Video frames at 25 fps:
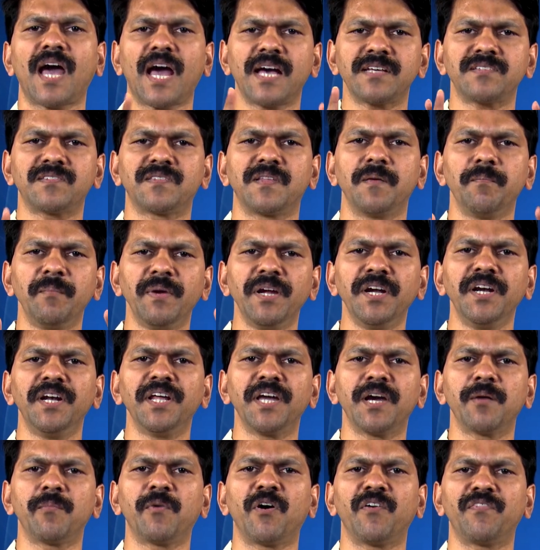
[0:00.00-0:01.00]
as the
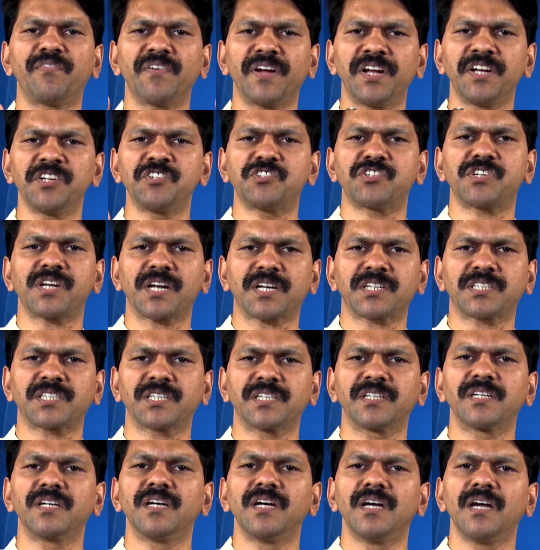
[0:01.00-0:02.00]
medium of
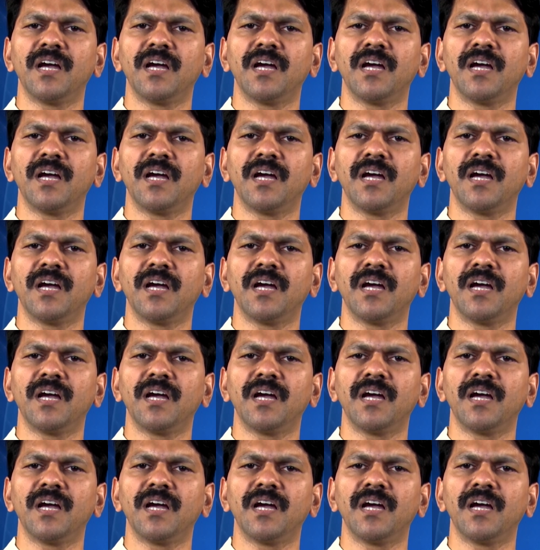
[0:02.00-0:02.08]
instruction